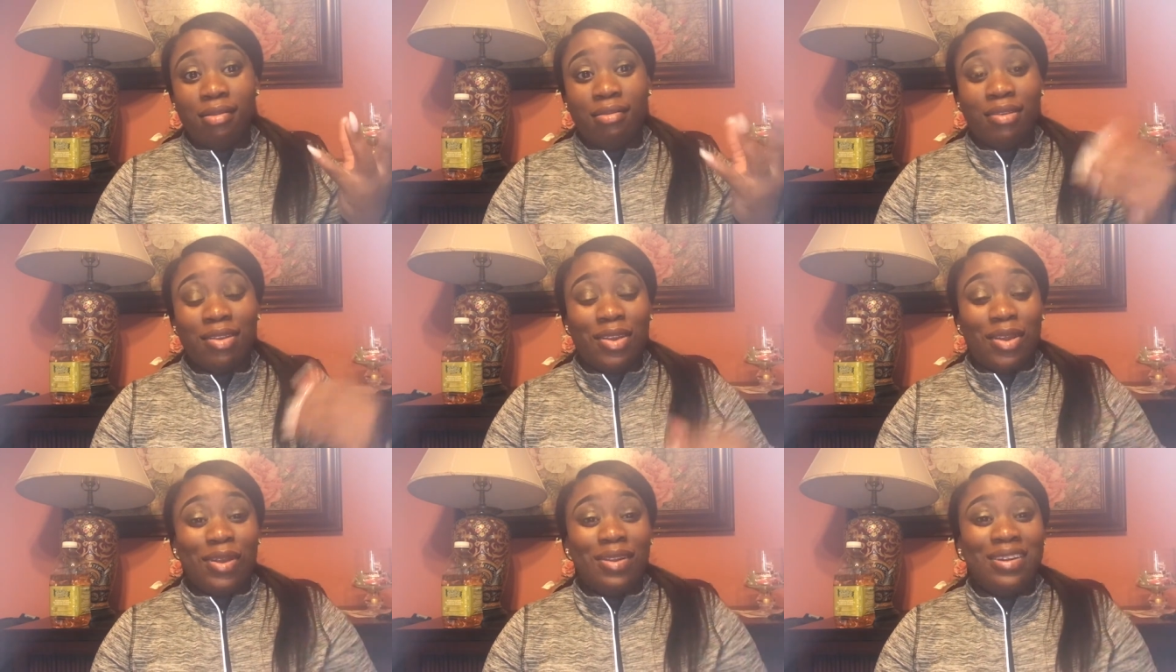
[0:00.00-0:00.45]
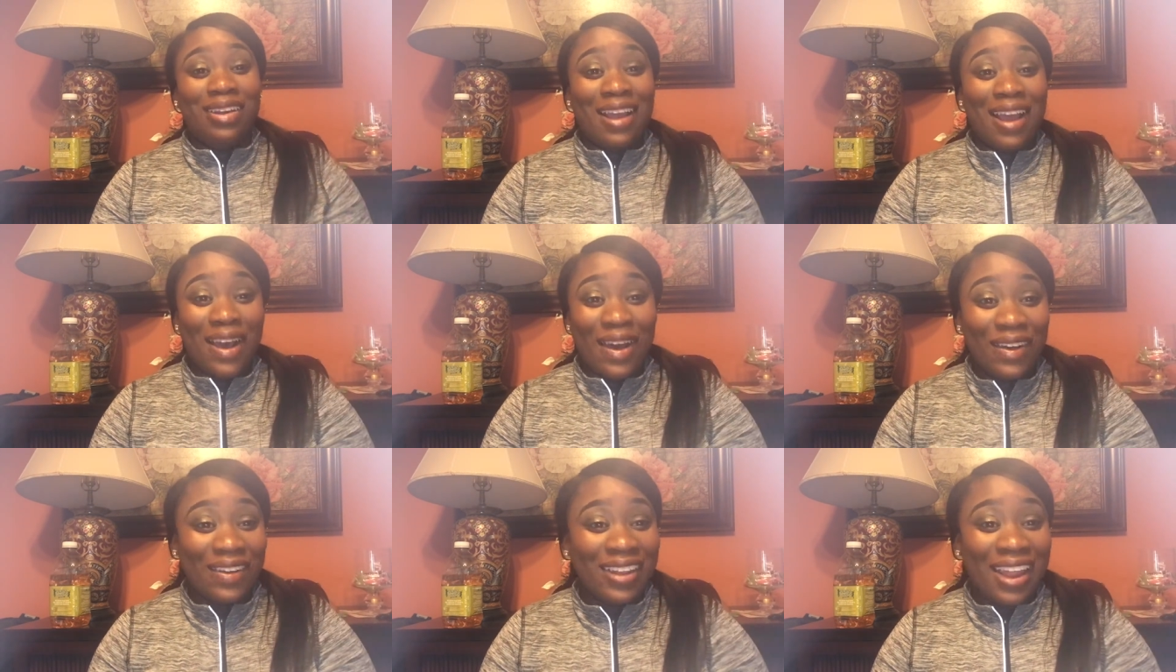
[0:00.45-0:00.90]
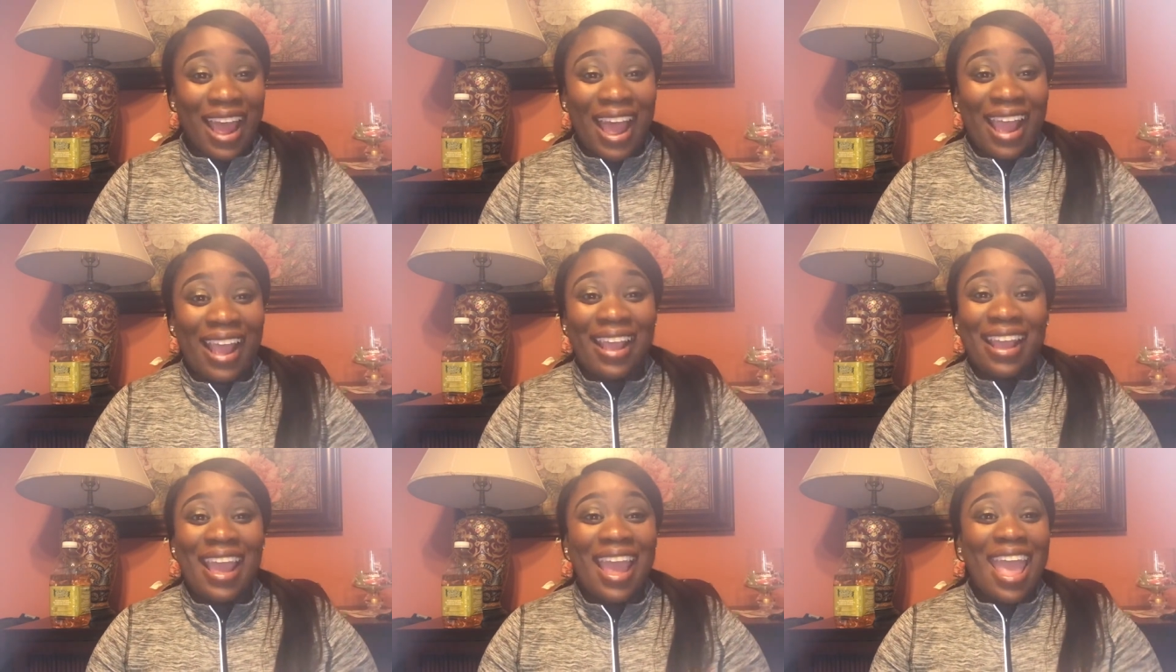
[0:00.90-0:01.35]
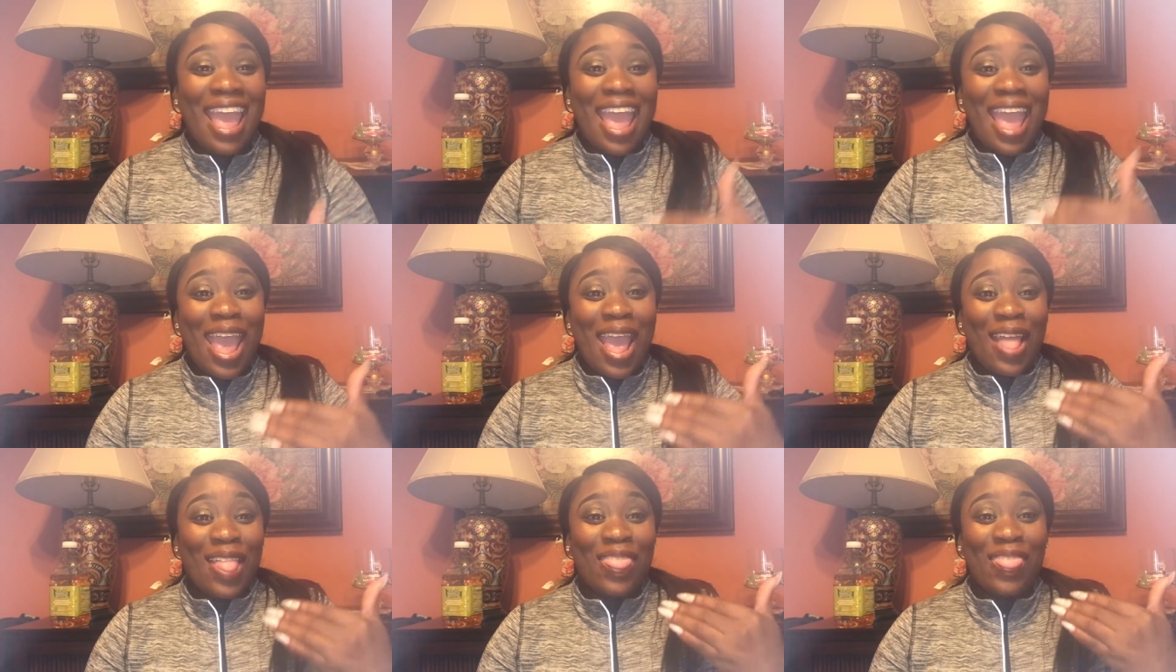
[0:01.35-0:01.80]
Like
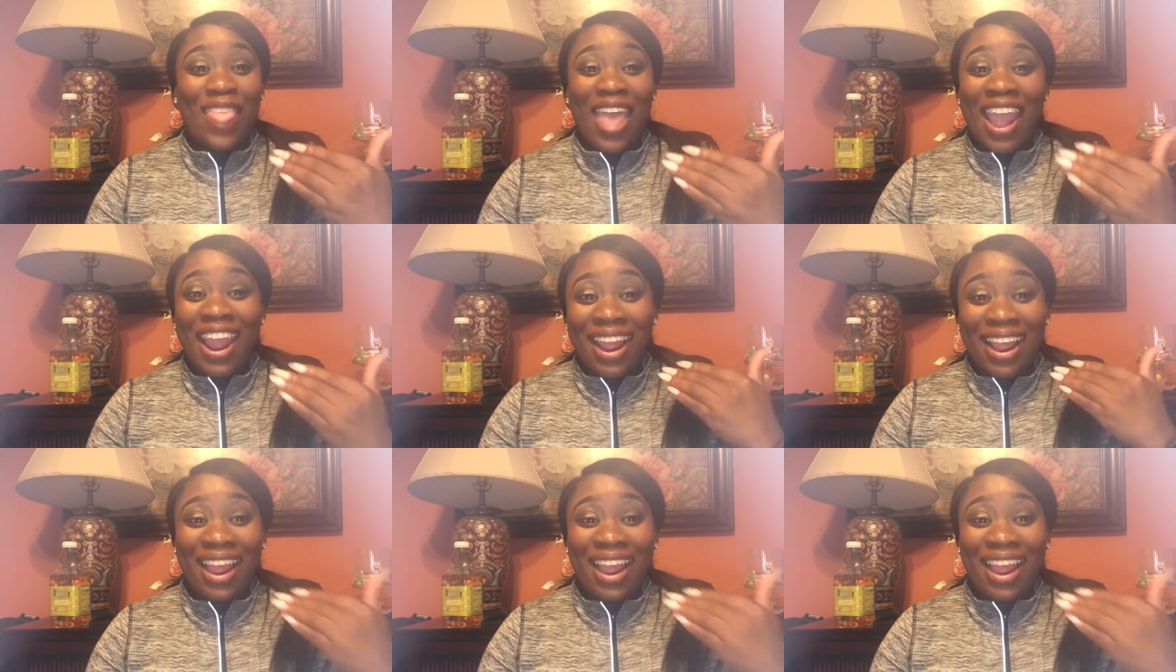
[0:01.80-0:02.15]
they